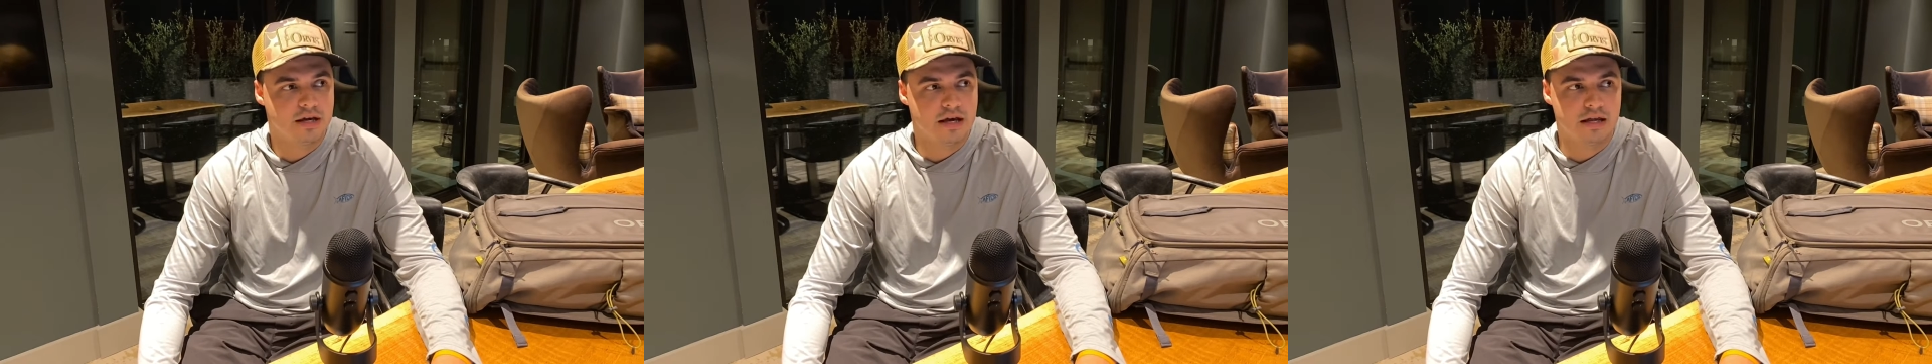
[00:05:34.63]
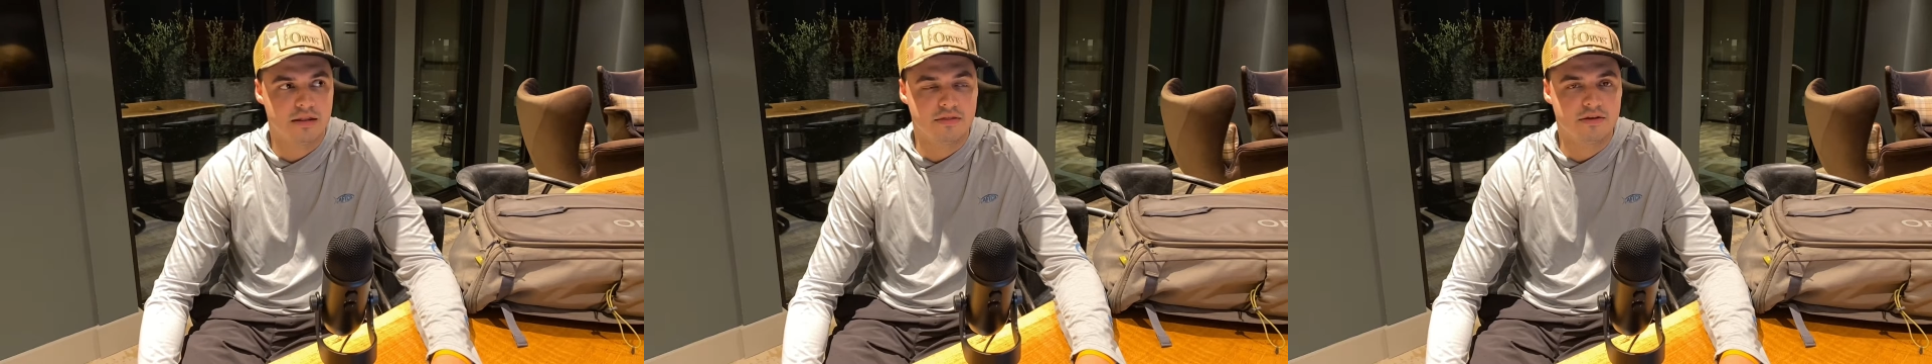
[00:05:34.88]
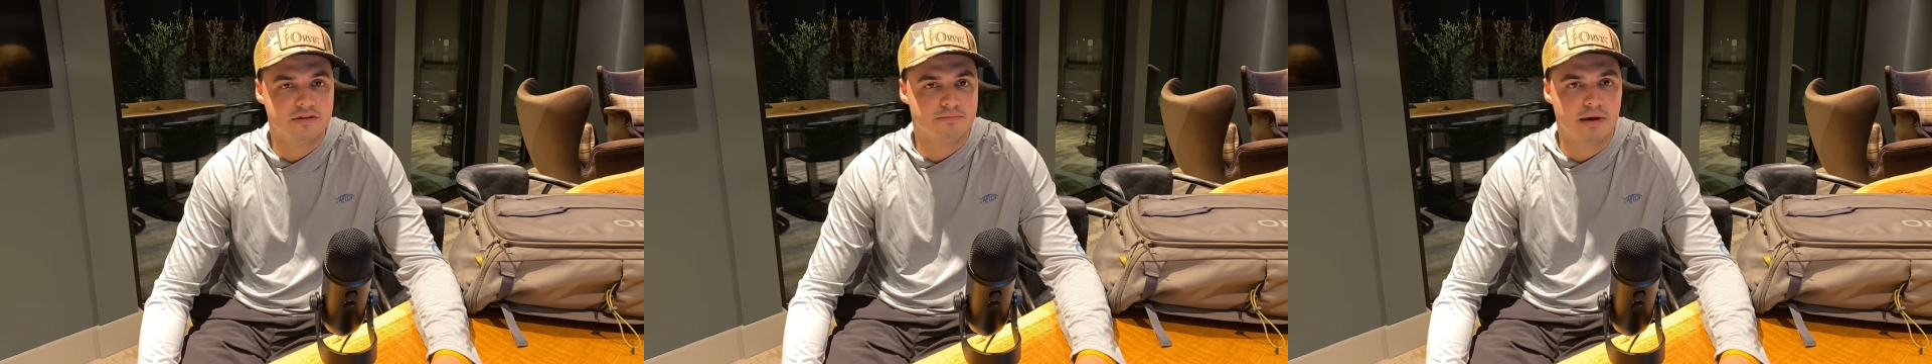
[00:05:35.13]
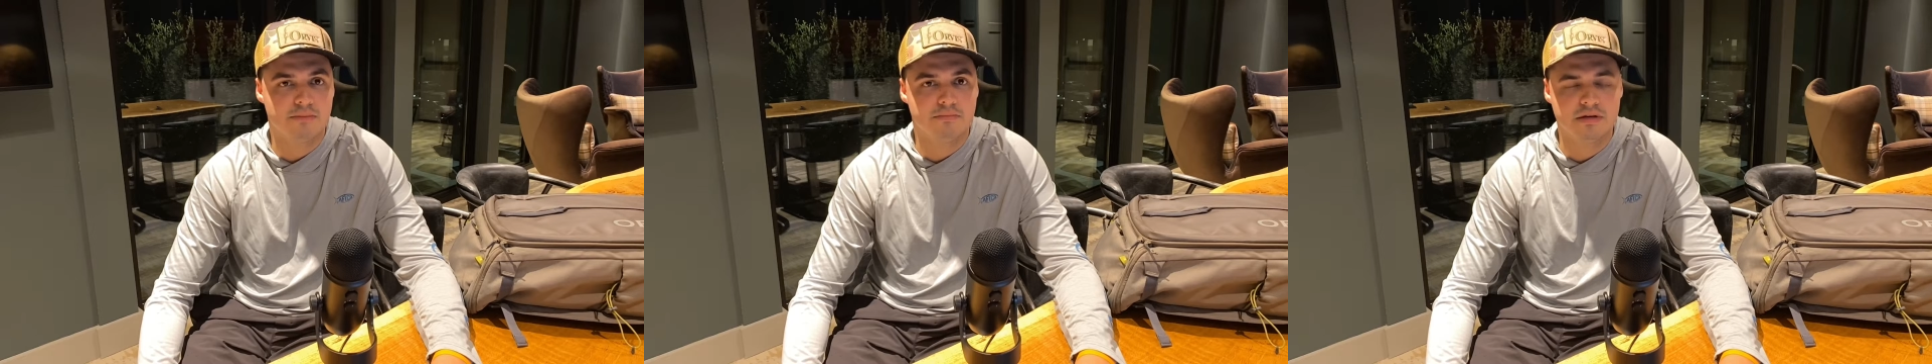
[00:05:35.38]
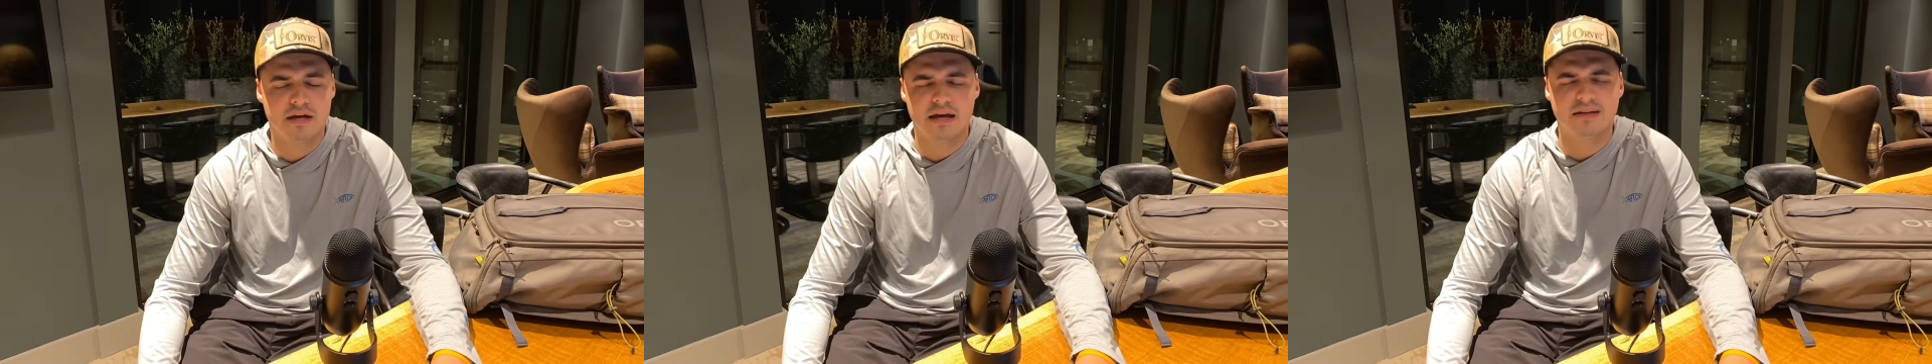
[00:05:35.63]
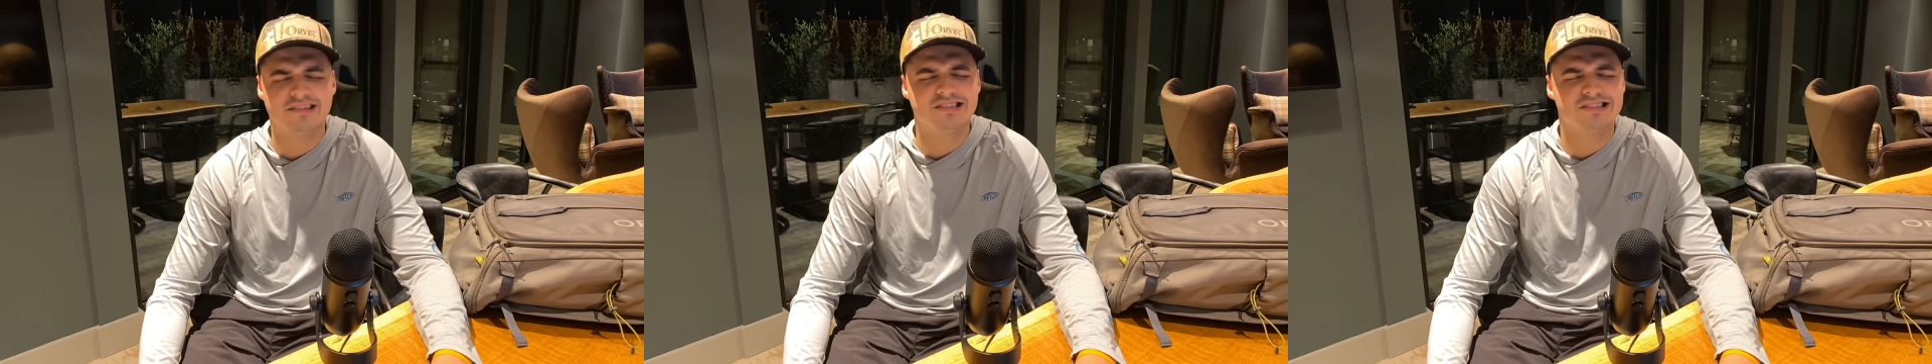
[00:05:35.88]
and this might be
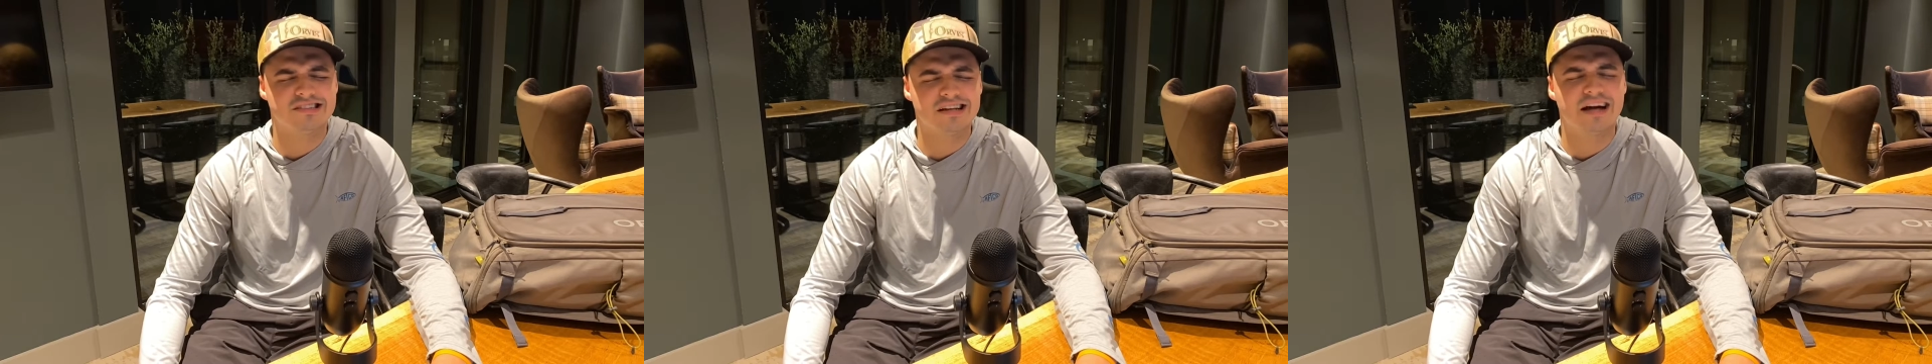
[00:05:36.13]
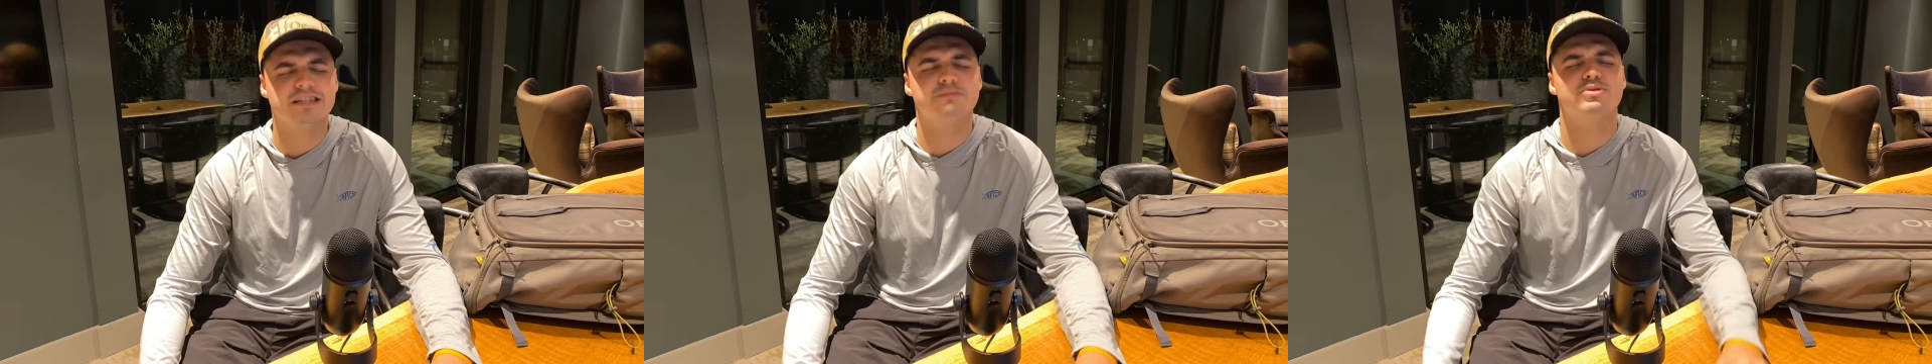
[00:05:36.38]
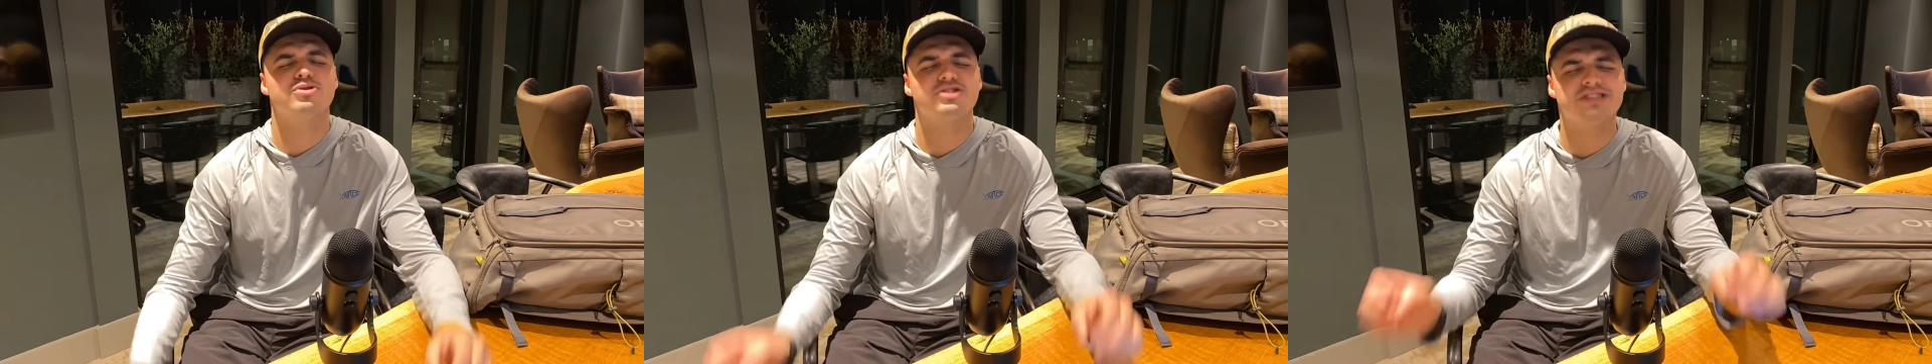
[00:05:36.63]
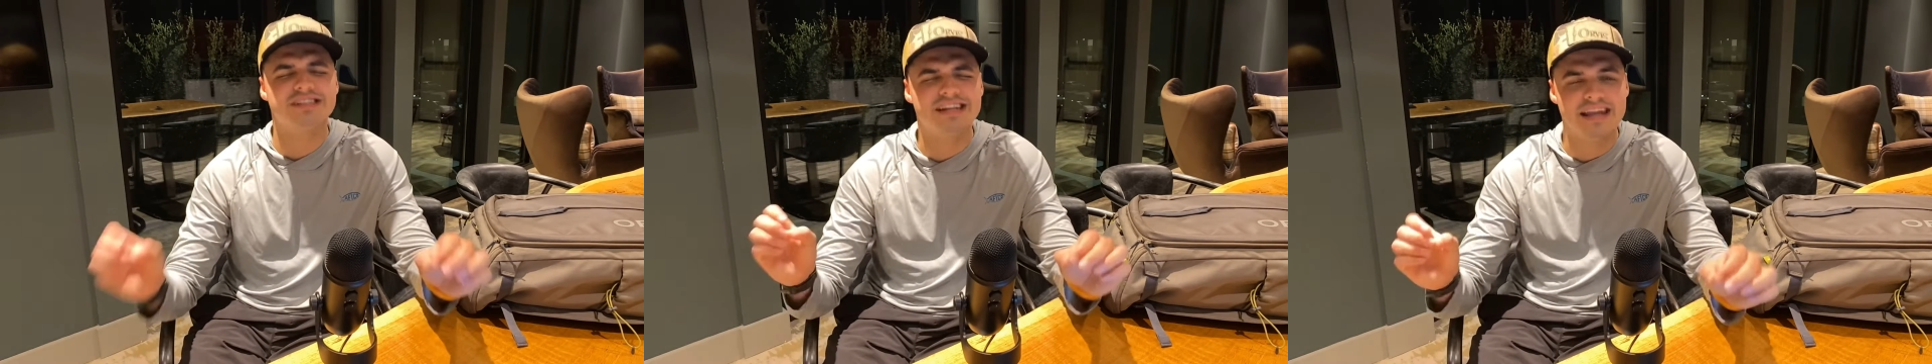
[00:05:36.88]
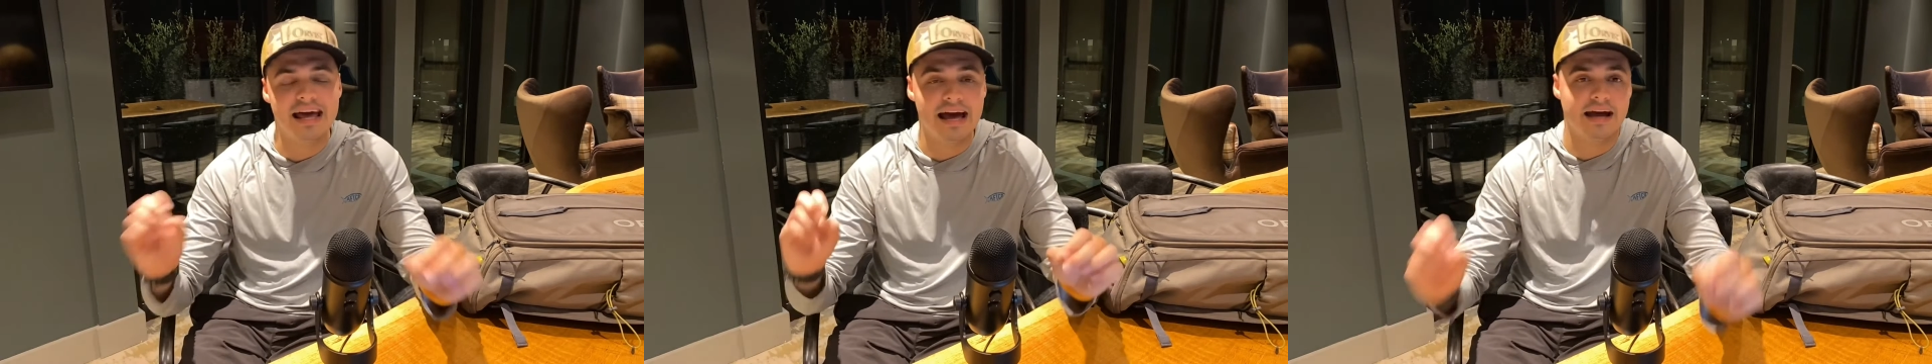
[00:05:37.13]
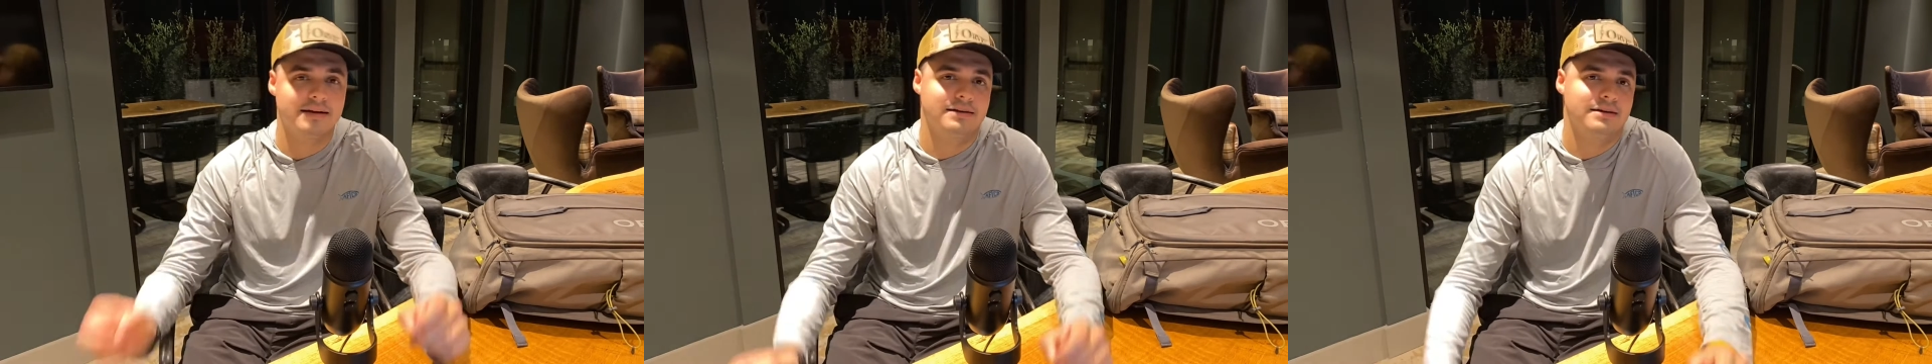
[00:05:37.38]
a sizable
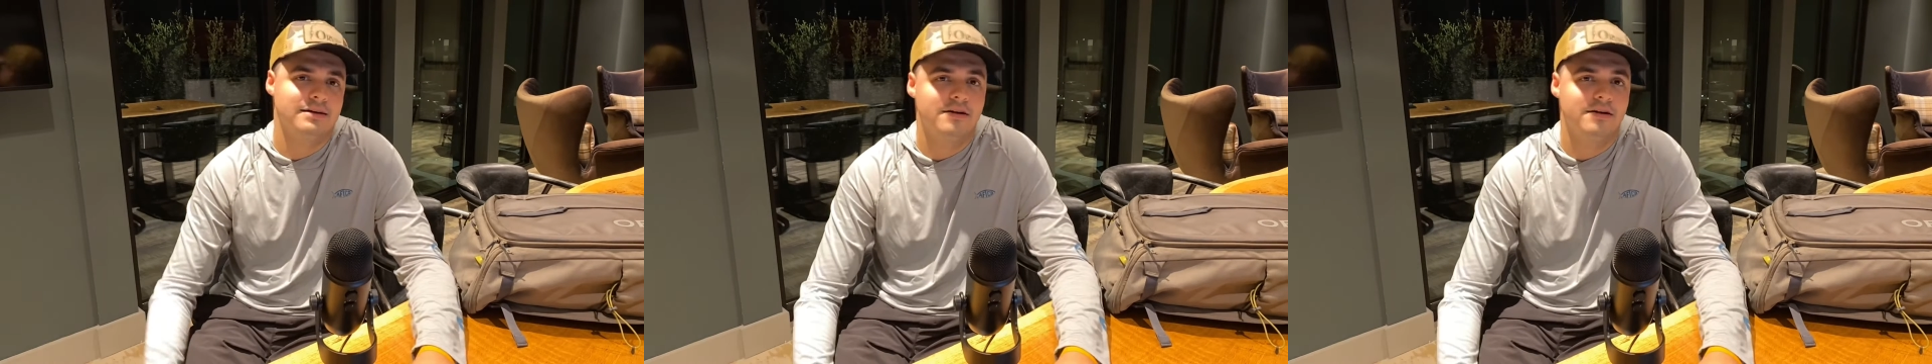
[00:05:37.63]
snack